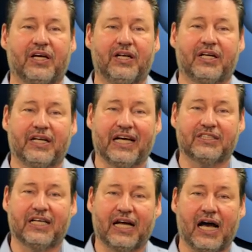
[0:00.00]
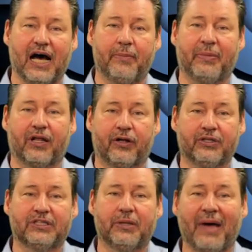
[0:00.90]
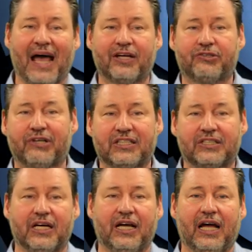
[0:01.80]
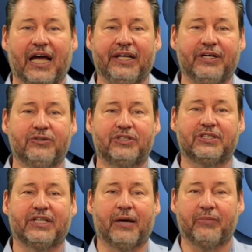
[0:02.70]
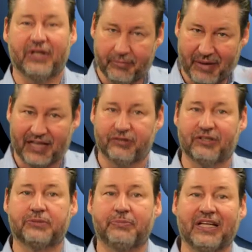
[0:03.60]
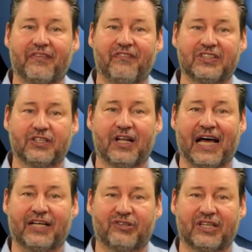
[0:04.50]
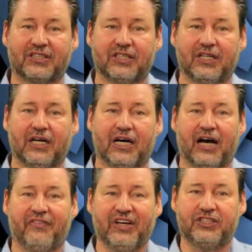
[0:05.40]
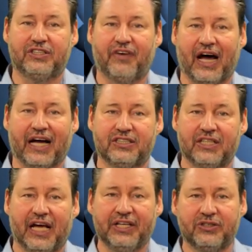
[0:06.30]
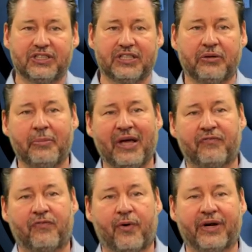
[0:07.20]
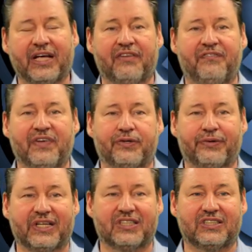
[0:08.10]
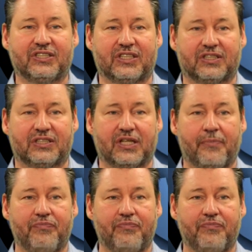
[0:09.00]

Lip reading: It connects like a hub, but learns the MAC address and uses them, the MAC address being the physical address of each device, and uses them to make forwarding and filtering decisions.